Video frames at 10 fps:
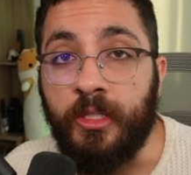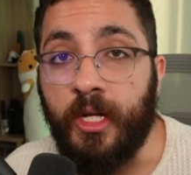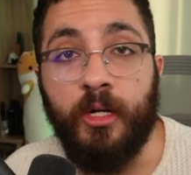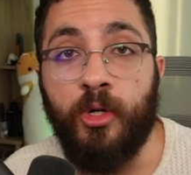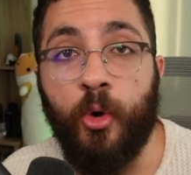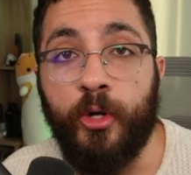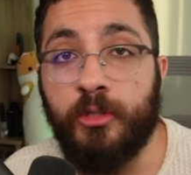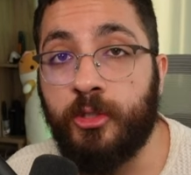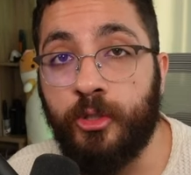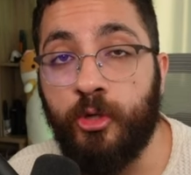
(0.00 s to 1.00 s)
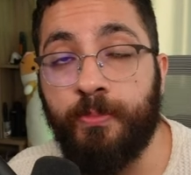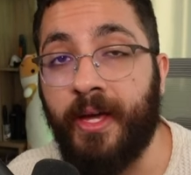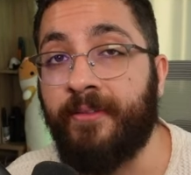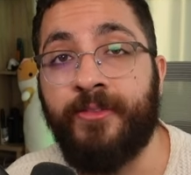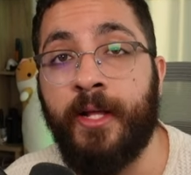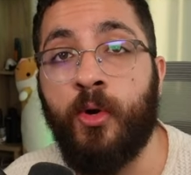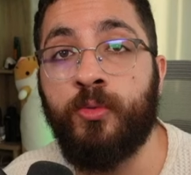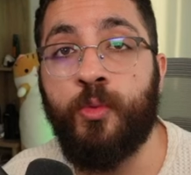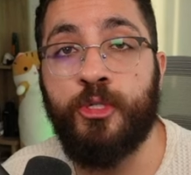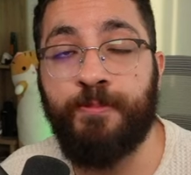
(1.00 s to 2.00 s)
they're loyal to you, but if they
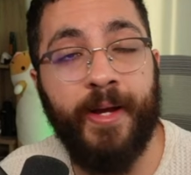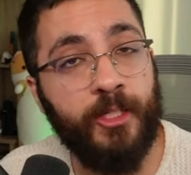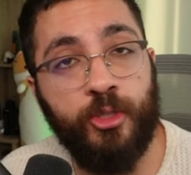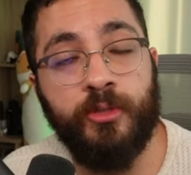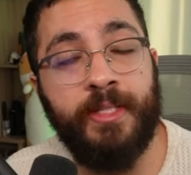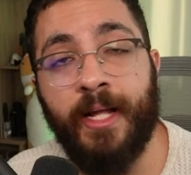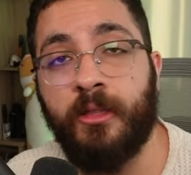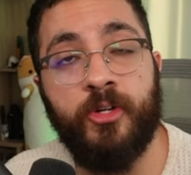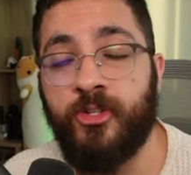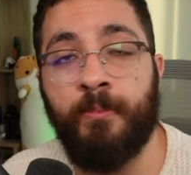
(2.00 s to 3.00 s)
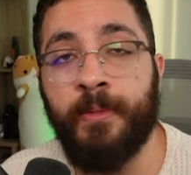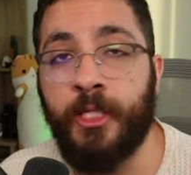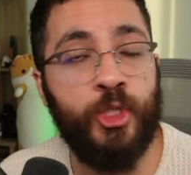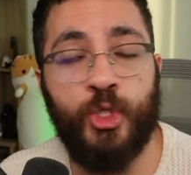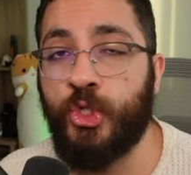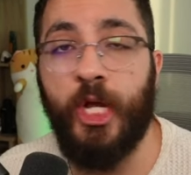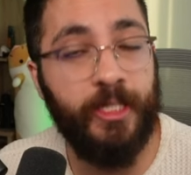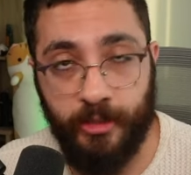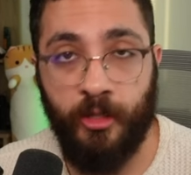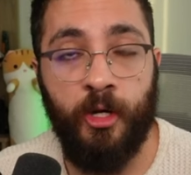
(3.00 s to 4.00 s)
don't respect you, that doesn't mean
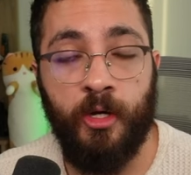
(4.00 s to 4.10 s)
shit.